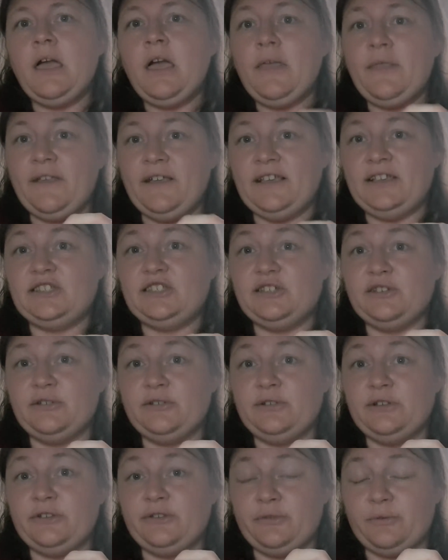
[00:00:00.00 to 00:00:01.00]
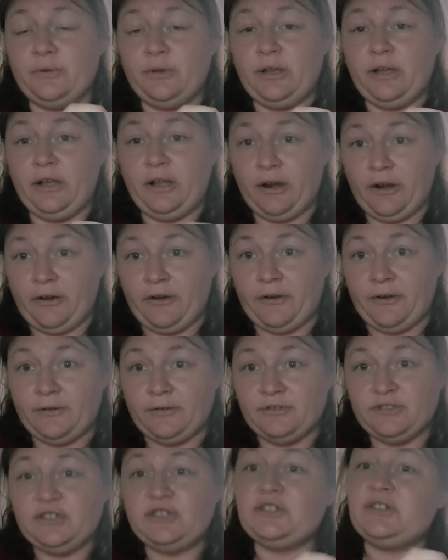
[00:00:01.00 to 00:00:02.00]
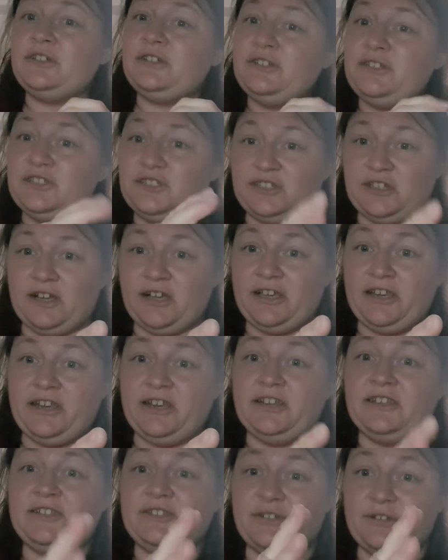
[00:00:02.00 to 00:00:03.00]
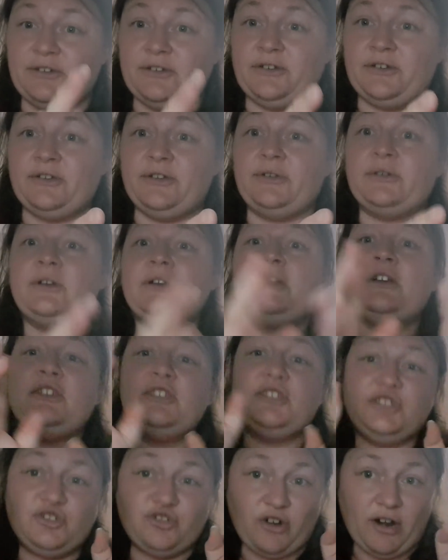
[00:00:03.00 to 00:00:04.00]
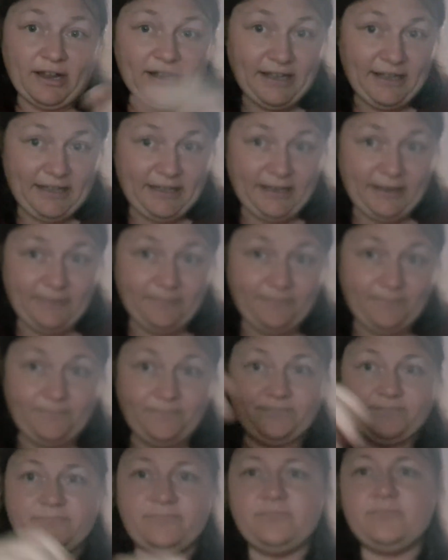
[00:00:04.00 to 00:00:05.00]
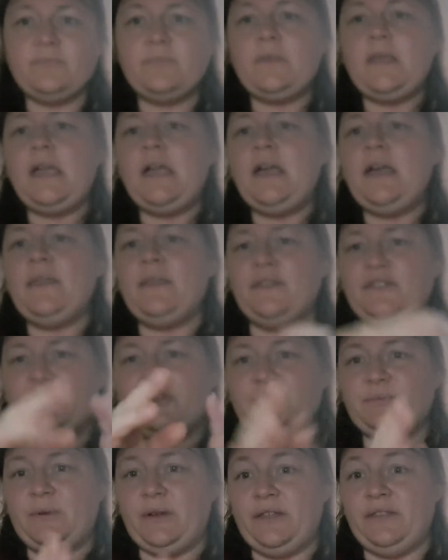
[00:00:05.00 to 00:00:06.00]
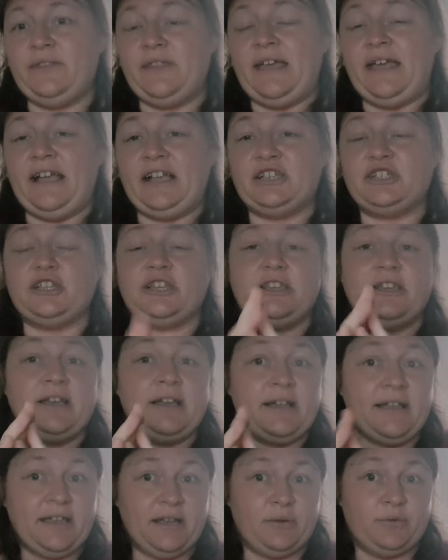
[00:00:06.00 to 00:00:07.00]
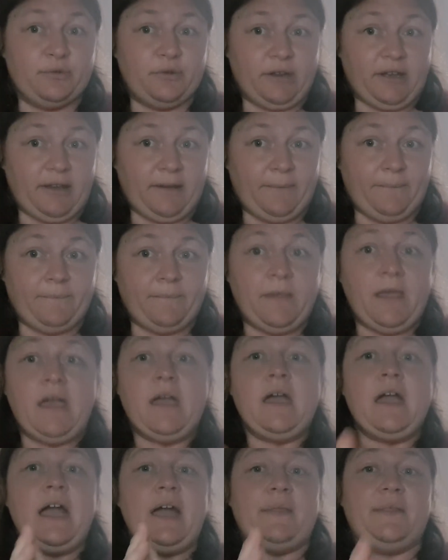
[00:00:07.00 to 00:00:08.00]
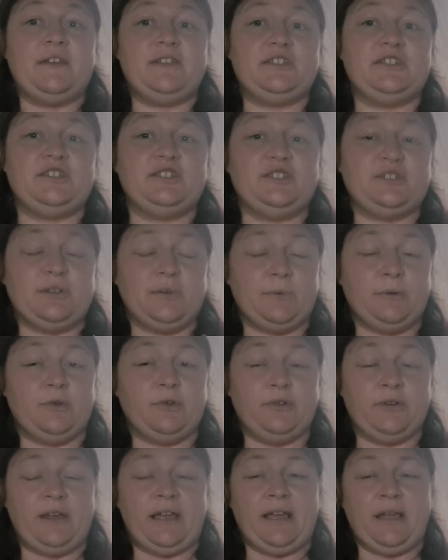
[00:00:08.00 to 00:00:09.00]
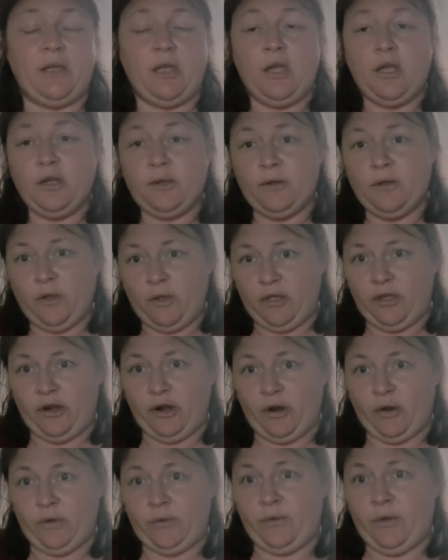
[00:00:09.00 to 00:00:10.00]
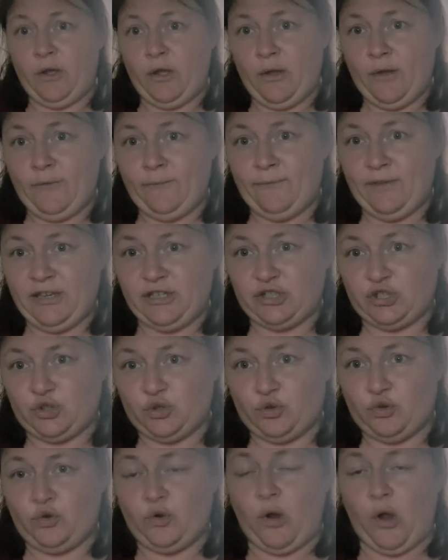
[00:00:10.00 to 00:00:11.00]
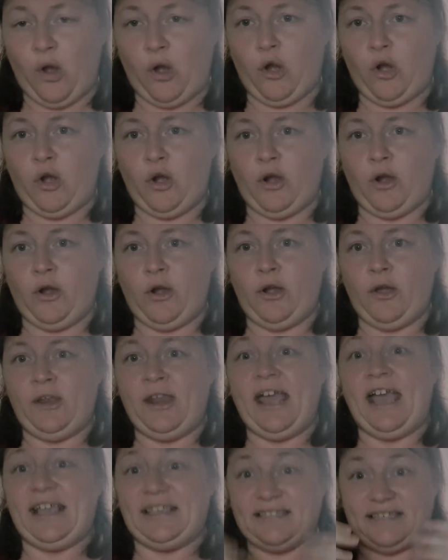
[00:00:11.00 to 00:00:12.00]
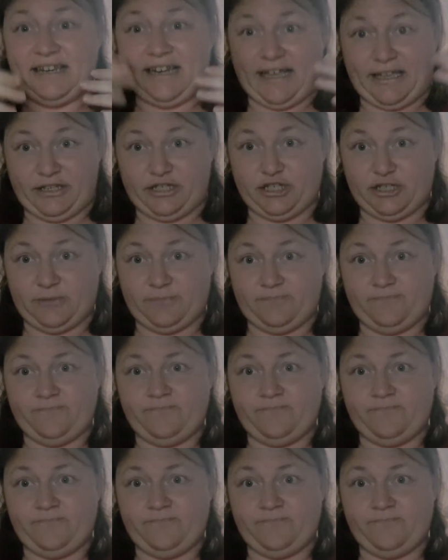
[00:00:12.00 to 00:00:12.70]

these two little girls decided to strike again. This is when they actually killed again. And this is a good, visual on escalation.